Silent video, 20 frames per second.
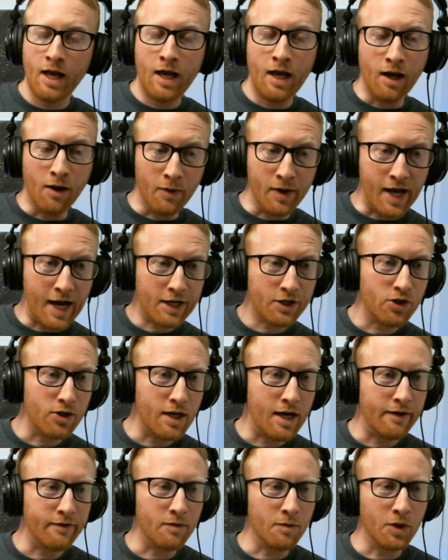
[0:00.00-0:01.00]
And we actually
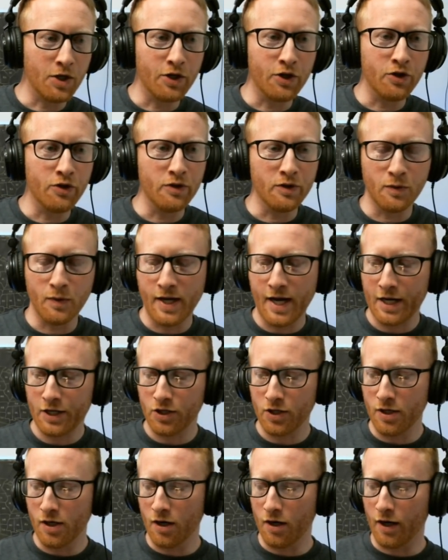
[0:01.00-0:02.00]
have some good news. We
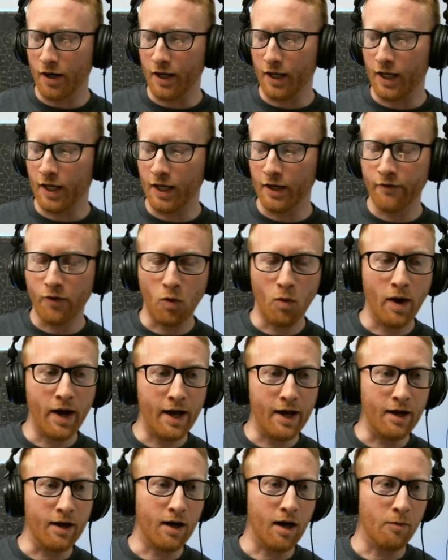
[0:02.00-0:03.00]
actually are going to give
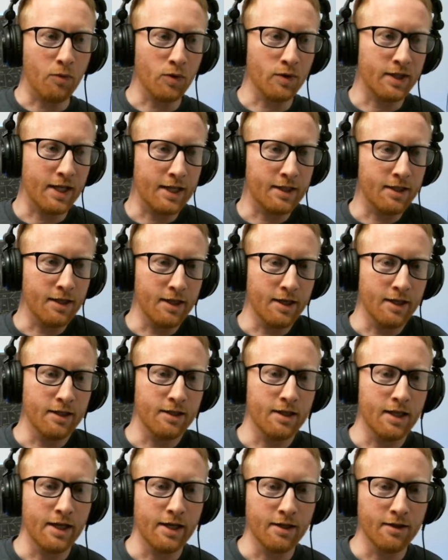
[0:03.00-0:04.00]
away a couple sets of these
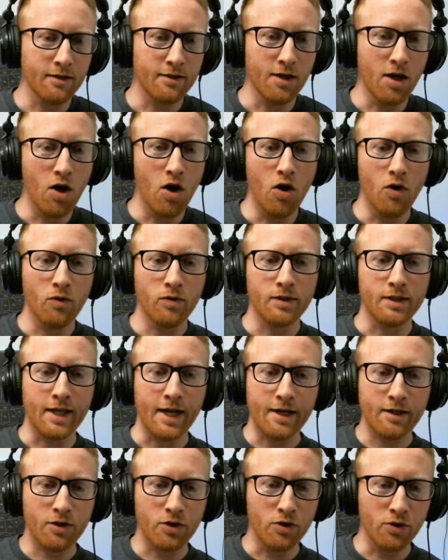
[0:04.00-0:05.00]
things, so
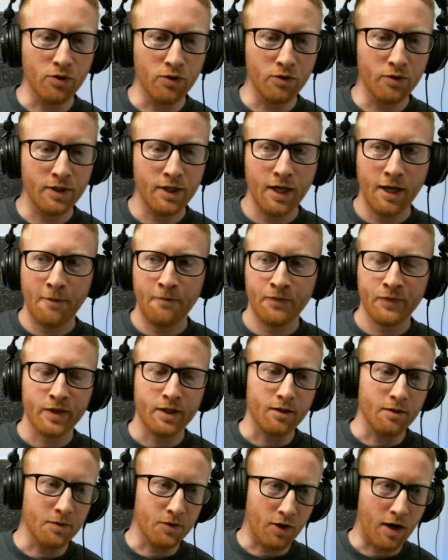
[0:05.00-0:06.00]
stay tuned.
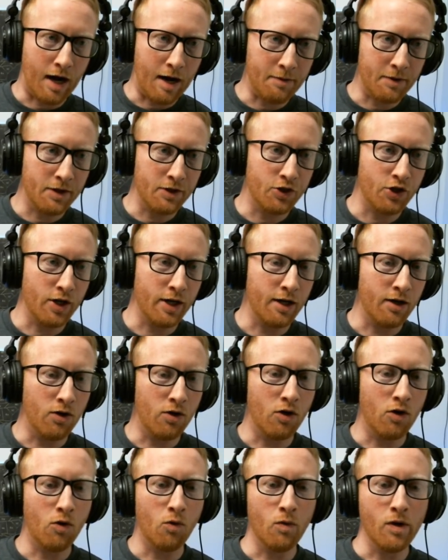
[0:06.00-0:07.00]
Subscribe to the
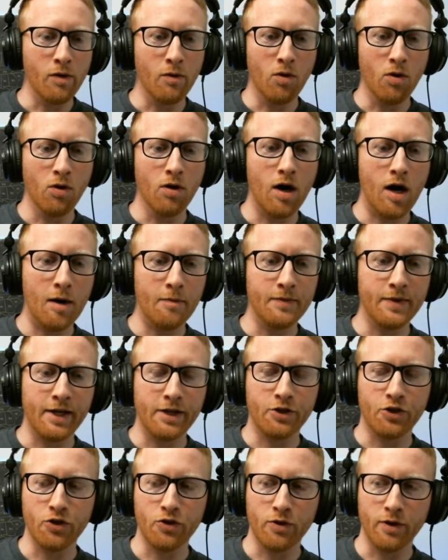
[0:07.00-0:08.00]
channel. We will
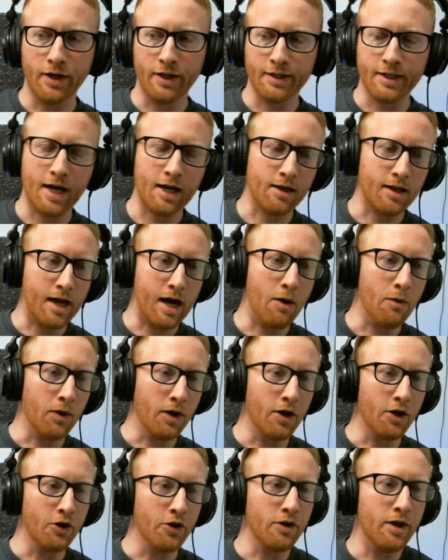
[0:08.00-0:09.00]
update you on exactly how we're
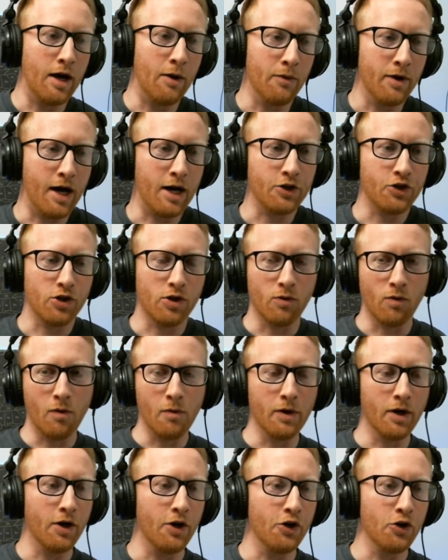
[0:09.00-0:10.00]
going to do that. We're not sure what
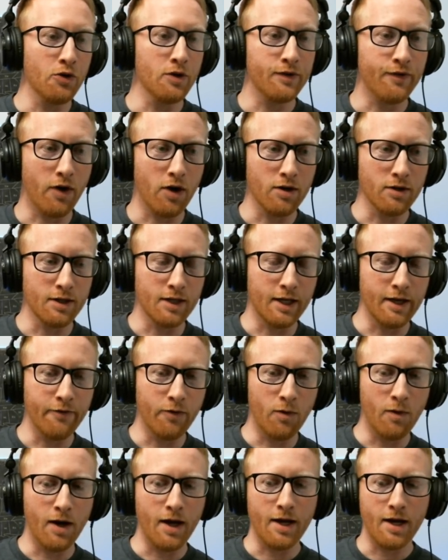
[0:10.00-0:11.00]
we're going to do as far as the
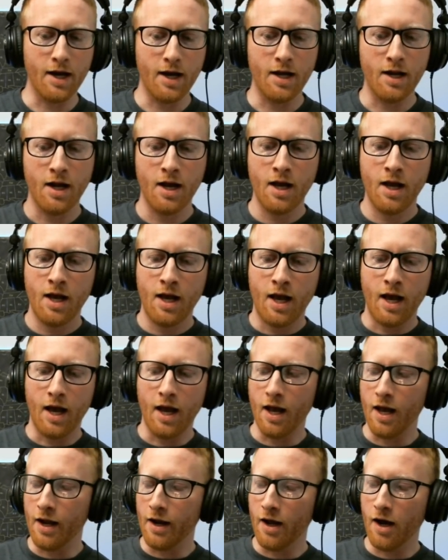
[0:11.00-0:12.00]
giveaway yet.
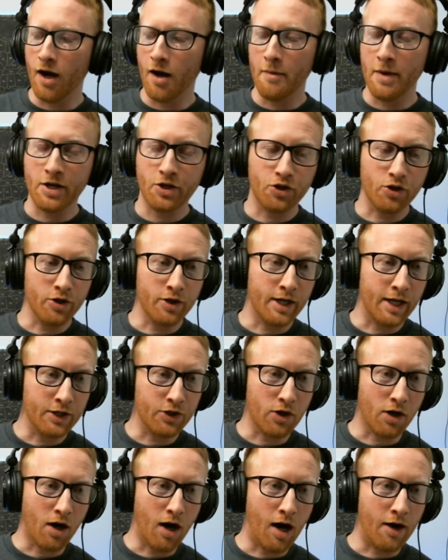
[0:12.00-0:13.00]
And uh, make sure you
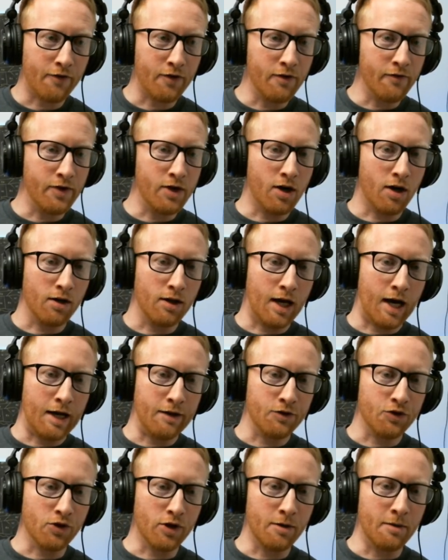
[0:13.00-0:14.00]
catch our Coffee and V R
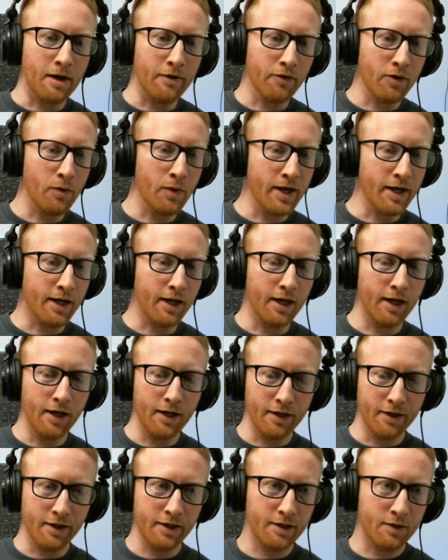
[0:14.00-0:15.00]
live stream every
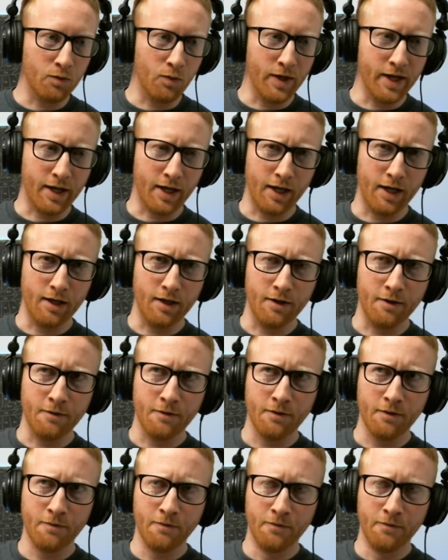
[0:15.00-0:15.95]
weekend. This weekend,